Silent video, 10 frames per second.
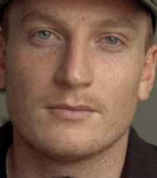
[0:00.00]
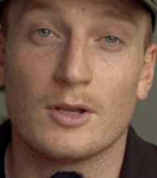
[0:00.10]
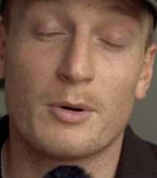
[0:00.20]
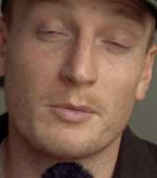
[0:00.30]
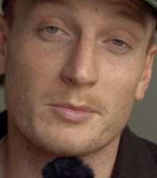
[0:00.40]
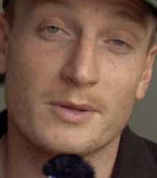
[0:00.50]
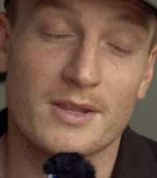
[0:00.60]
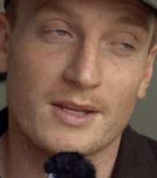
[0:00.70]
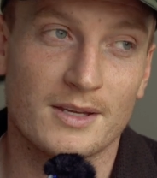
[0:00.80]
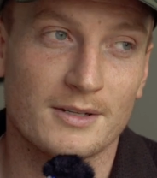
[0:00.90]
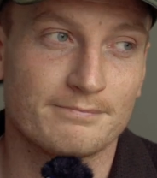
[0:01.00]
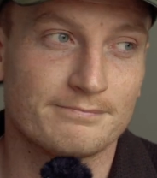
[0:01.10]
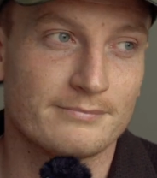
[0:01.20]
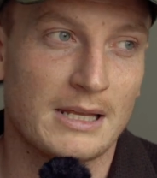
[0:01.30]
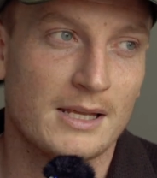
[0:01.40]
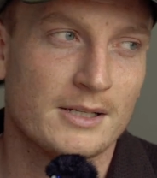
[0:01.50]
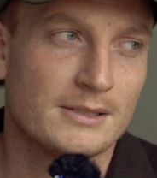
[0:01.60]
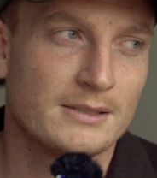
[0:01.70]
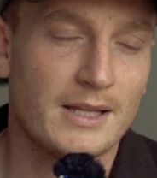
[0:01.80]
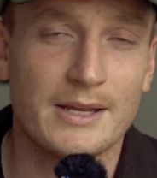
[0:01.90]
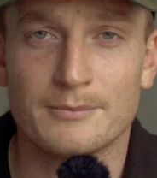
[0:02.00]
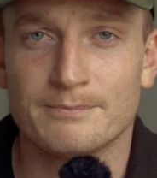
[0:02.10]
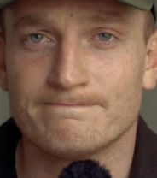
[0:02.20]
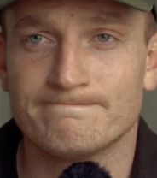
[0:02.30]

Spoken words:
You're probably thinking, Liam,